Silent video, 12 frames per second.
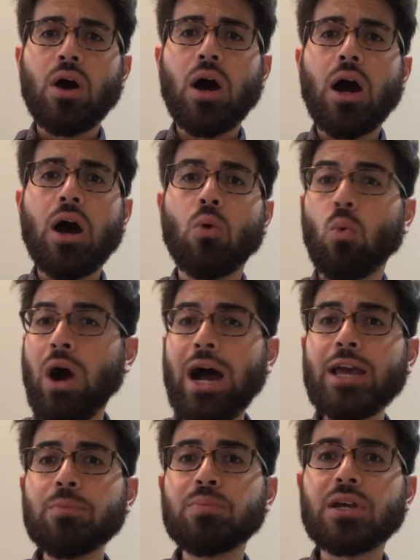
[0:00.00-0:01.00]

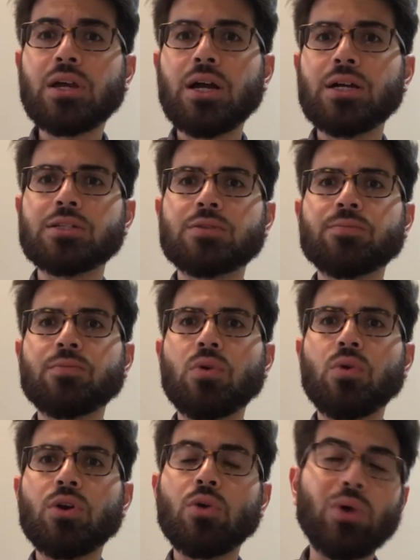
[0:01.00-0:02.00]
Why? Because
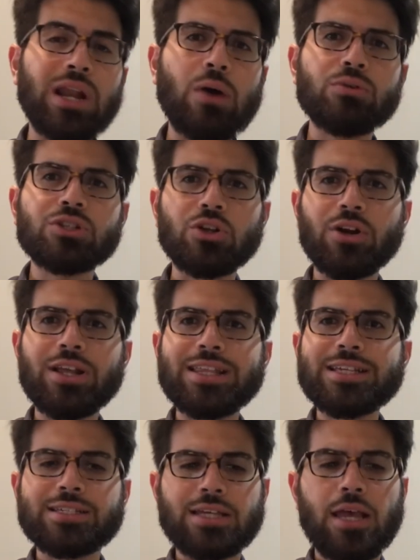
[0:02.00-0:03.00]
when I was learning
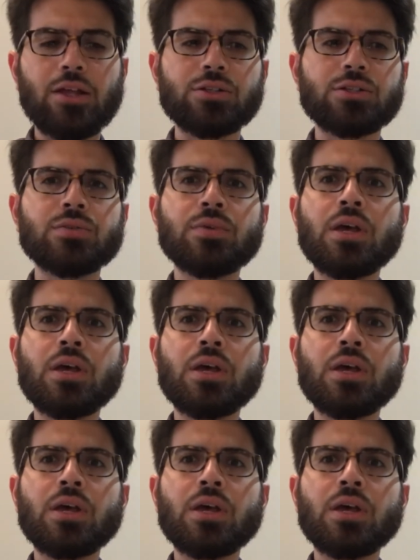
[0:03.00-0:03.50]
these scales,